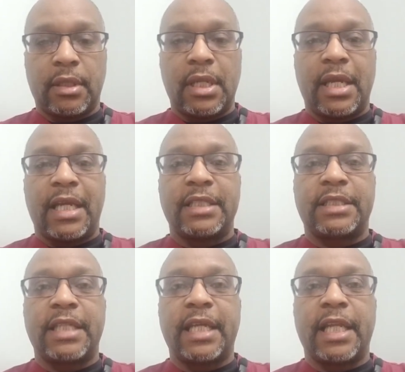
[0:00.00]
a
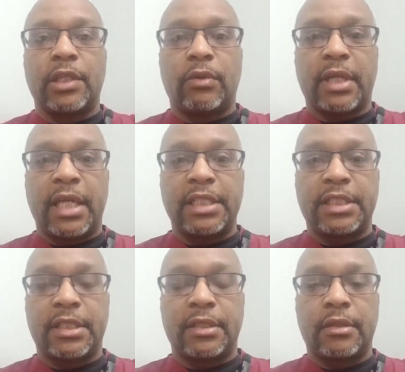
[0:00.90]
second
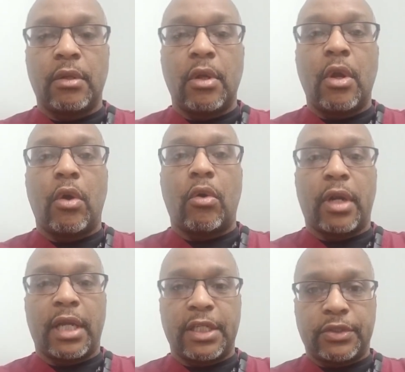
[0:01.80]
location, or
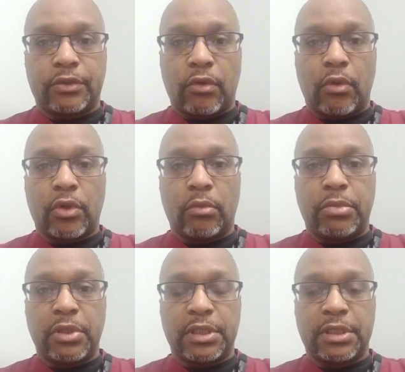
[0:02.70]
a stronger
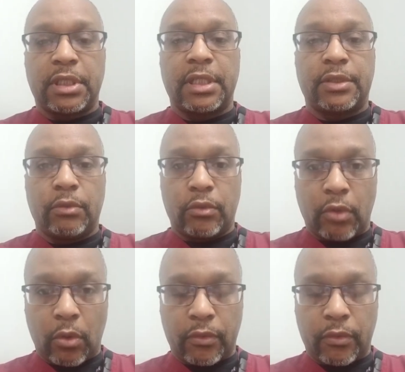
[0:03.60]
push into growth.